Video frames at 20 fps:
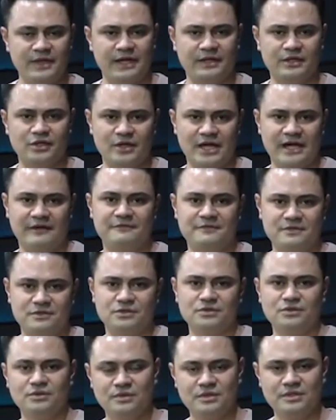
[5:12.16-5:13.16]
that you have
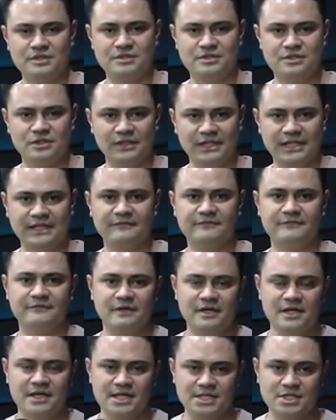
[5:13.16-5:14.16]
to
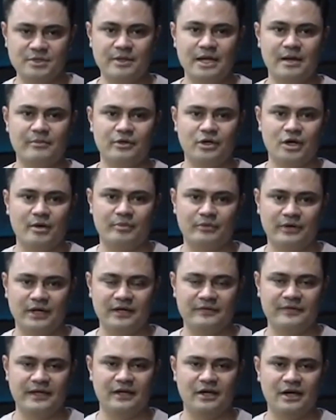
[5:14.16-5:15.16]
live to be able to
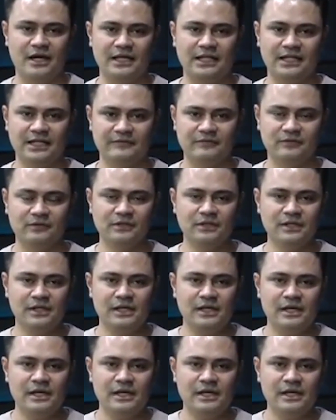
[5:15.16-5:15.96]
operate at that higher level.